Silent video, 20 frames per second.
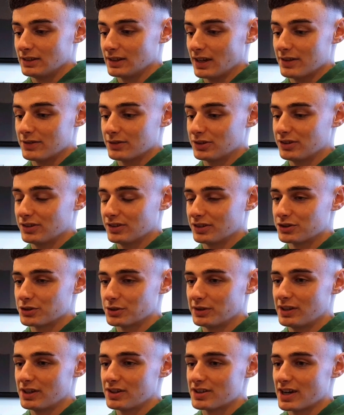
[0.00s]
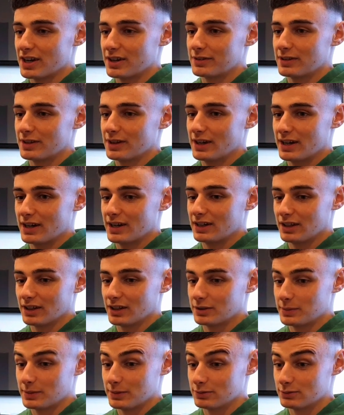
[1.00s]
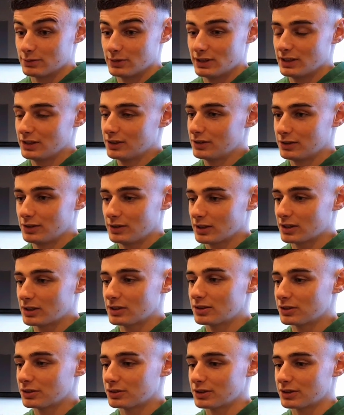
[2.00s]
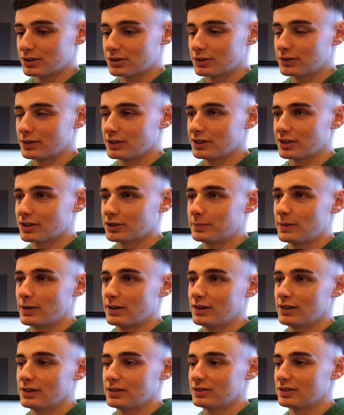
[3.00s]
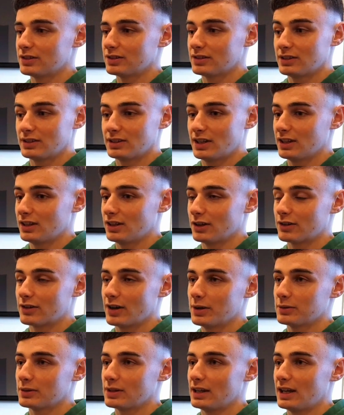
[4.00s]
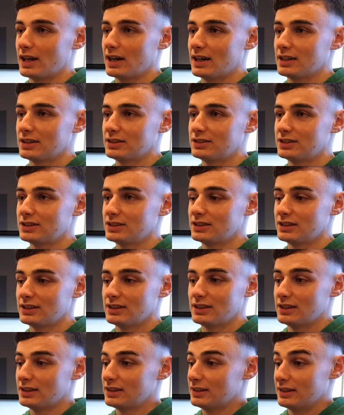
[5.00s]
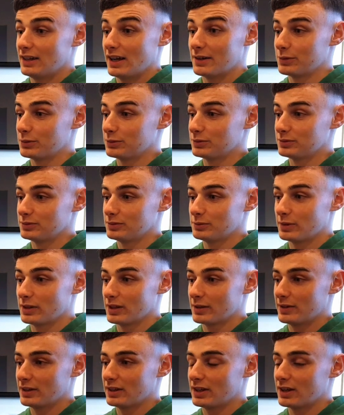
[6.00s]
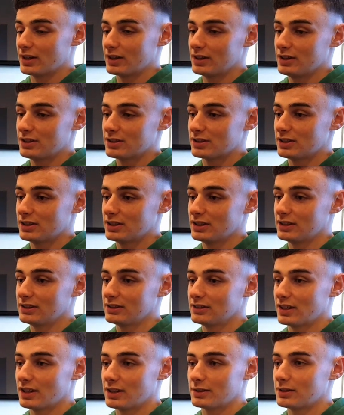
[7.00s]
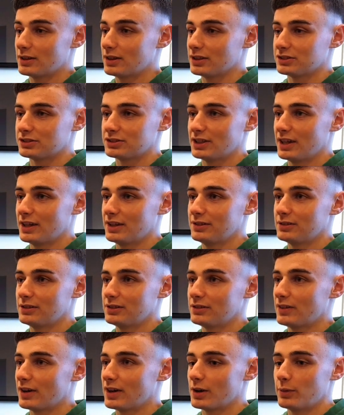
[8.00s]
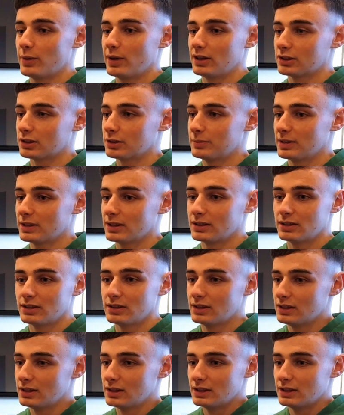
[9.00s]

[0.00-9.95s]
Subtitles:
ever since I joined in January there, it's been really good. It's such a surreal experience. Getting on great with the lads. Everyone when I went there initially, they were all sound, very welcoming.